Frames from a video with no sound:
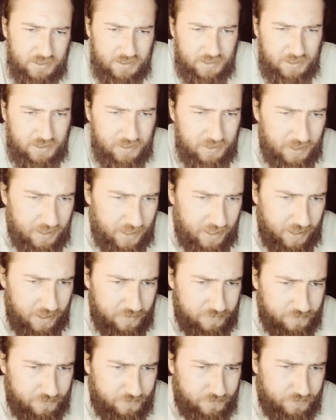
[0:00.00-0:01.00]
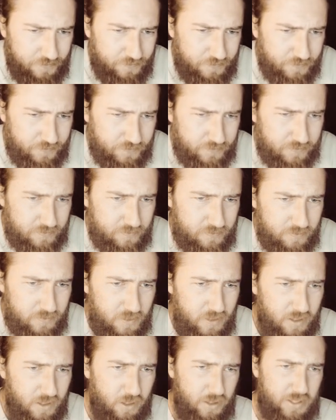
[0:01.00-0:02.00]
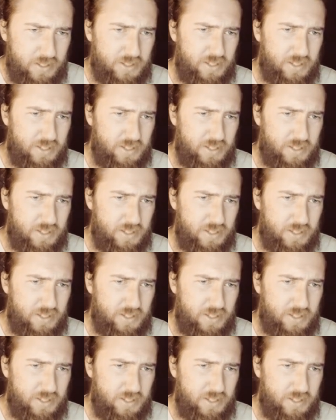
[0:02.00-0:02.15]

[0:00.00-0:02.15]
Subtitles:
All right. Go ahead and